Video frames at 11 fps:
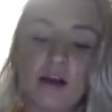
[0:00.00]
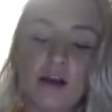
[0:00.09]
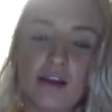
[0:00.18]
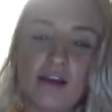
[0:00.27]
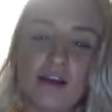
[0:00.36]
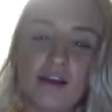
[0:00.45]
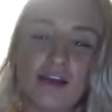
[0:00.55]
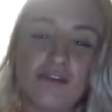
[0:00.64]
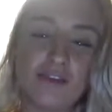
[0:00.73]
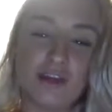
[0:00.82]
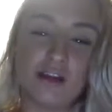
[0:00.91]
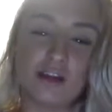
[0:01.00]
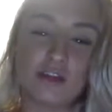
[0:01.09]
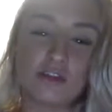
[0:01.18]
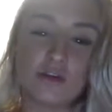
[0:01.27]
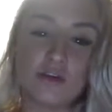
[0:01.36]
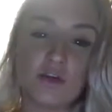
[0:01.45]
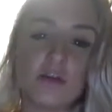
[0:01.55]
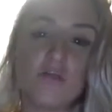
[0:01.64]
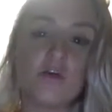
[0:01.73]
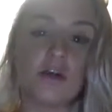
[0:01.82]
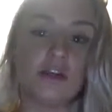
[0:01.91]
are you going to let fear control you,
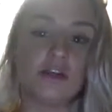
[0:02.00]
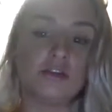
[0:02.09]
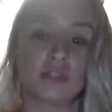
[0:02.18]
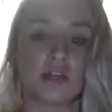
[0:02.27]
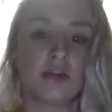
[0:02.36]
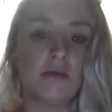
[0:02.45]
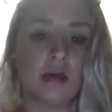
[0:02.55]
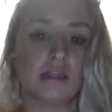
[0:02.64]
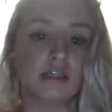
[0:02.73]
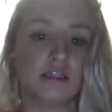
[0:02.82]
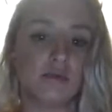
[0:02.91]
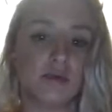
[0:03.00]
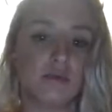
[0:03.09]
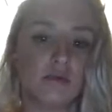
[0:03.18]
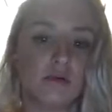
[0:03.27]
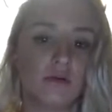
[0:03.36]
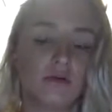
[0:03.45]
or are you just going to message people,